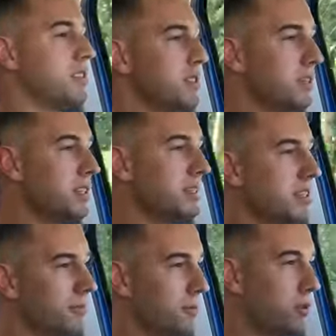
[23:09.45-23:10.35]
So this
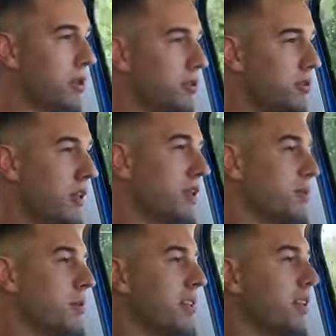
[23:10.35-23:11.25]
gets 42 miles
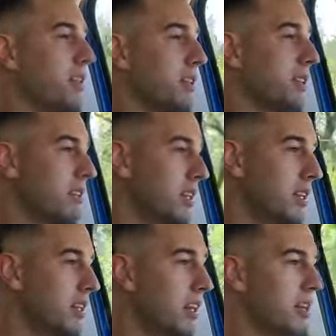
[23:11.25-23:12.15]
per gallon in the
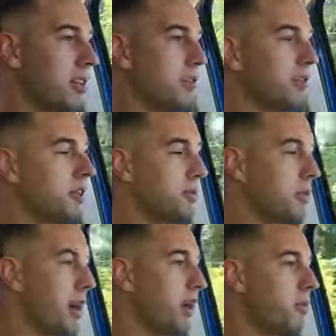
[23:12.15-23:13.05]
city, 33
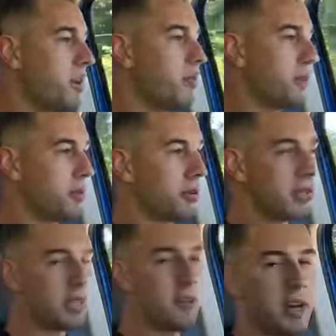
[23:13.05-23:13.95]
highway or
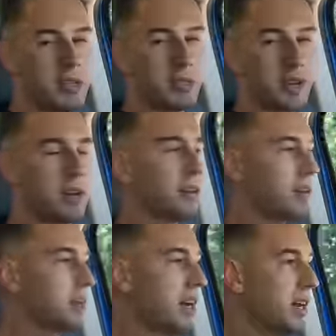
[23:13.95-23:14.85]
37 miles per gallon
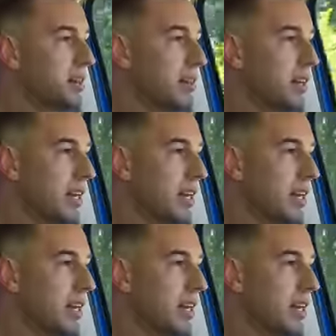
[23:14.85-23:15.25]
combined.